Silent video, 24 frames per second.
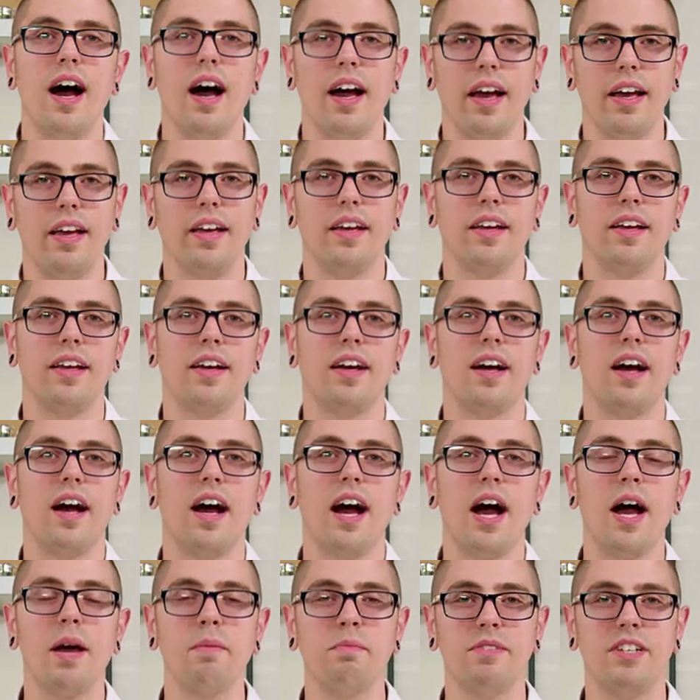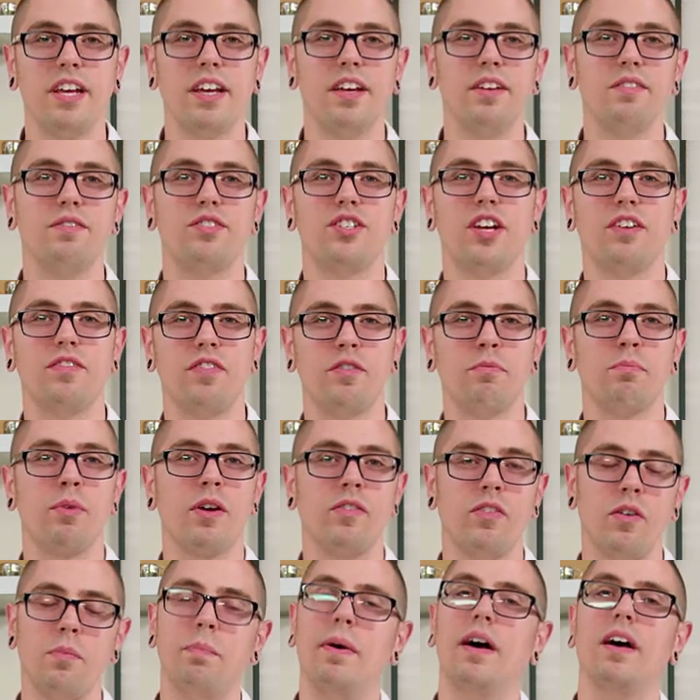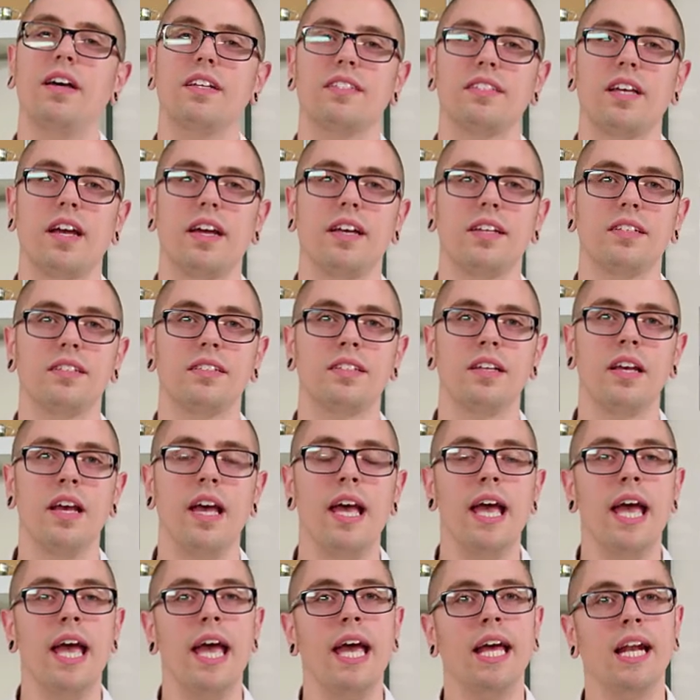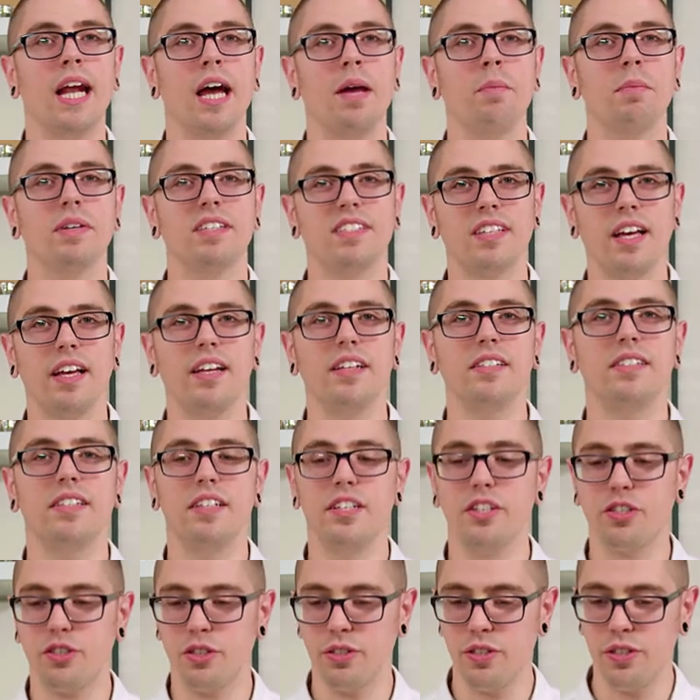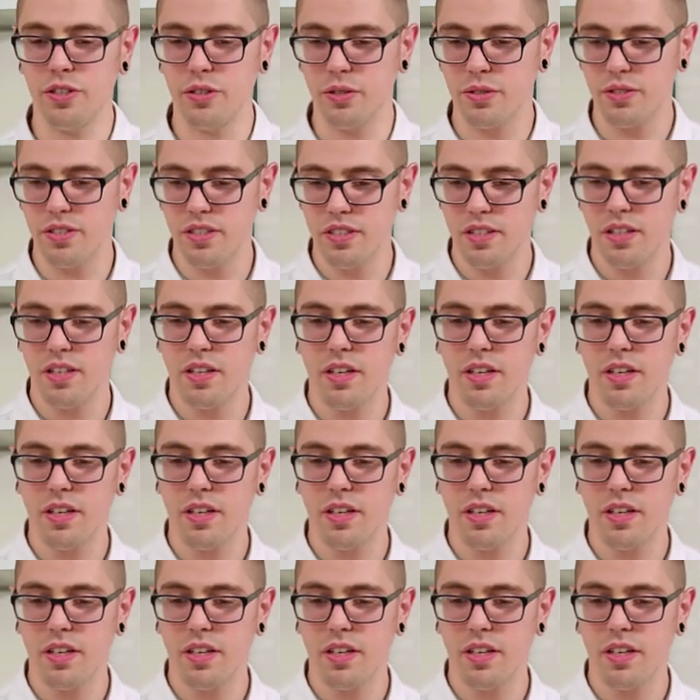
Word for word: Hi, I'm Dave, chef of Breville Polyscience, and I'm excited to introduce